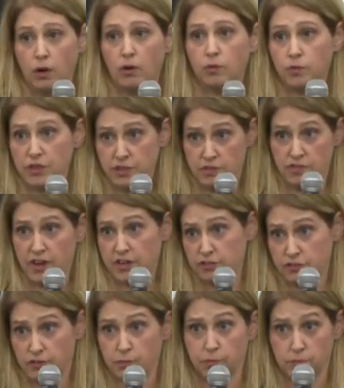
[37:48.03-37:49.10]
with advice
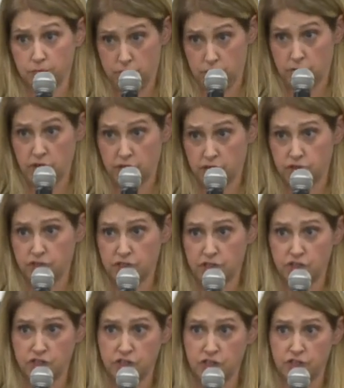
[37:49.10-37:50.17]
from doctors and
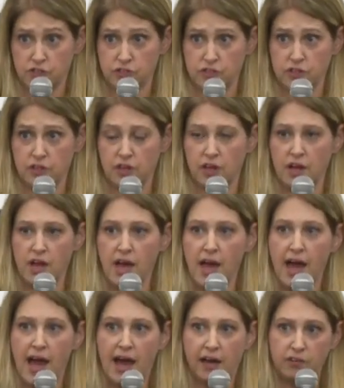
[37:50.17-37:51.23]
engineers,
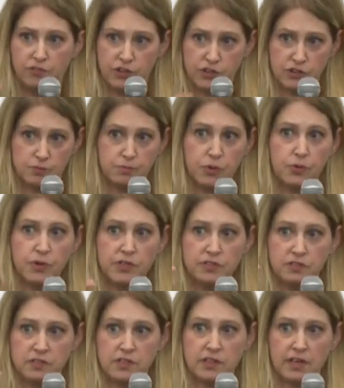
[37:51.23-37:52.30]
at various
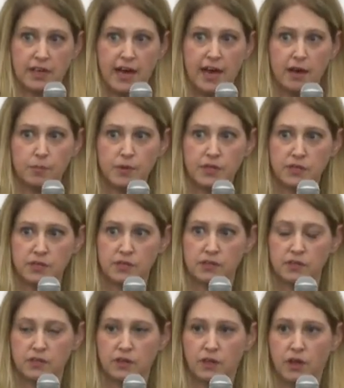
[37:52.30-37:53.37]
points in the cabin
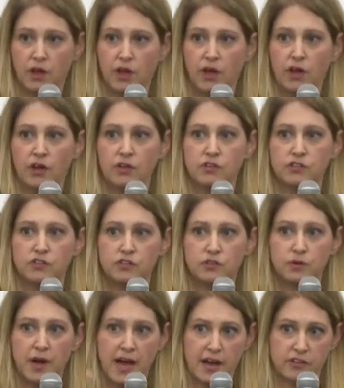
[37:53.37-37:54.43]

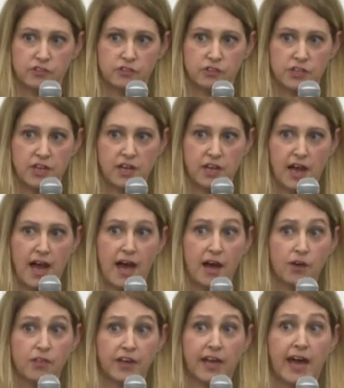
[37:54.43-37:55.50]
to ascertain
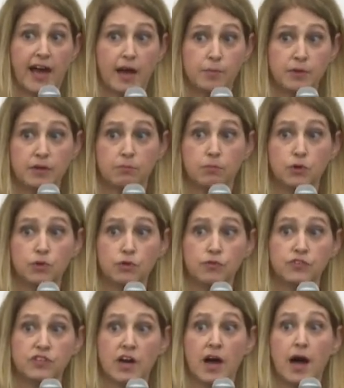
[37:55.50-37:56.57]
how the cabin
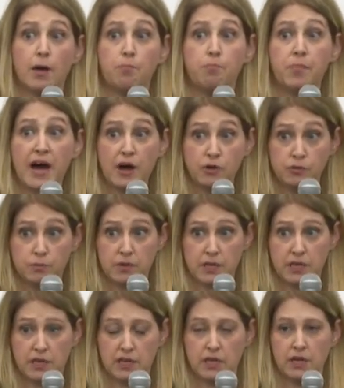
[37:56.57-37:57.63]
moved about
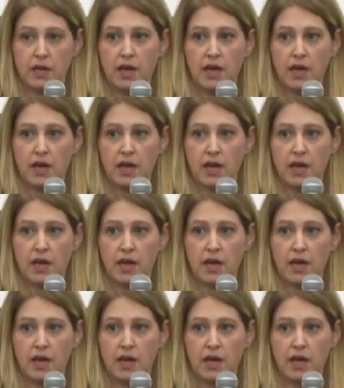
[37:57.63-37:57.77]
me